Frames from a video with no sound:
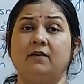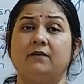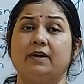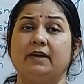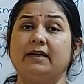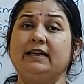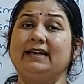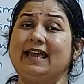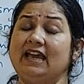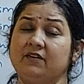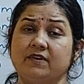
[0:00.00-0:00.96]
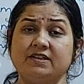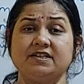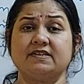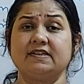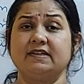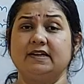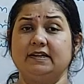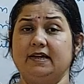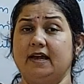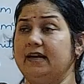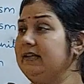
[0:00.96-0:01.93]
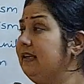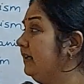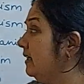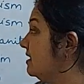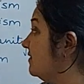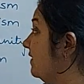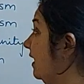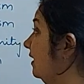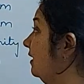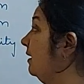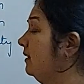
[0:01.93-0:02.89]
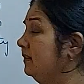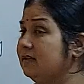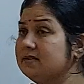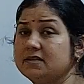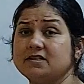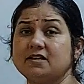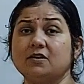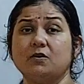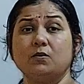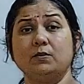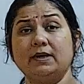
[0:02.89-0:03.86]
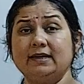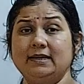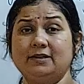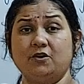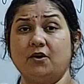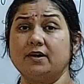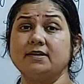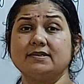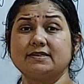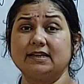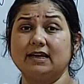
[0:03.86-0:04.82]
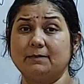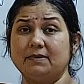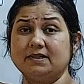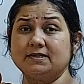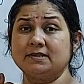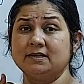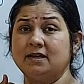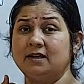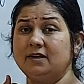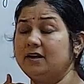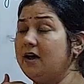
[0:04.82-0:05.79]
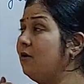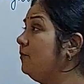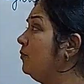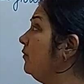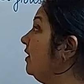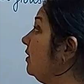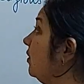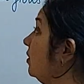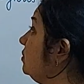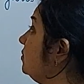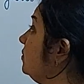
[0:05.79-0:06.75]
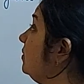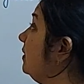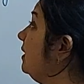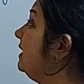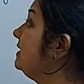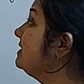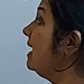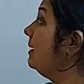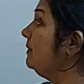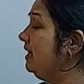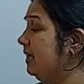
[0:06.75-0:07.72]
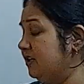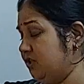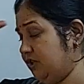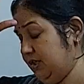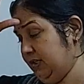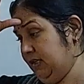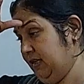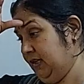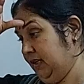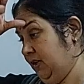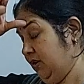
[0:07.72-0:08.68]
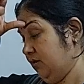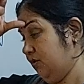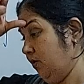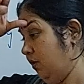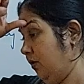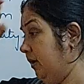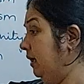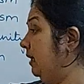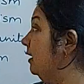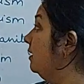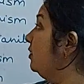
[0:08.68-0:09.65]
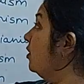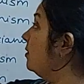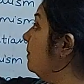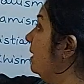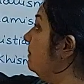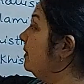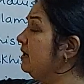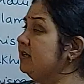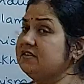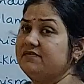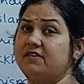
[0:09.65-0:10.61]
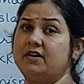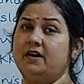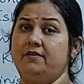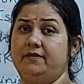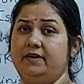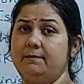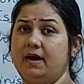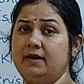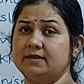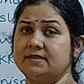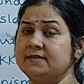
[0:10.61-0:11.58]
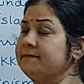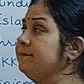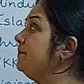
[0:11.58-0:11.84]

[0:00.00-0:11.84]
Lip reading: varied languages in India, and that is why this is included in your syllabus. Now moving on to examination. So here your paper is for 100 marks.